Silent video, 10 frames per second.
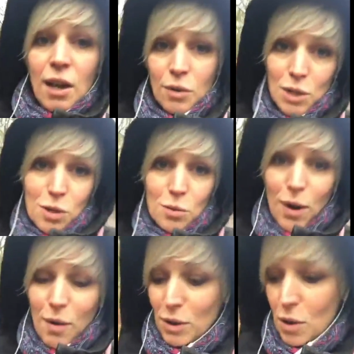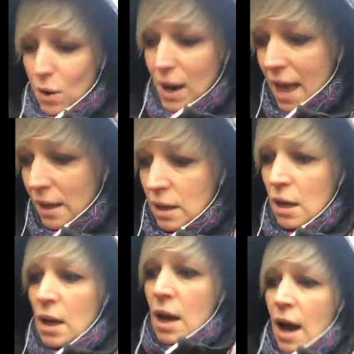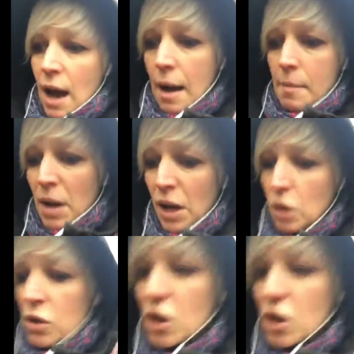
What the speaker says: which is what I would call it, you're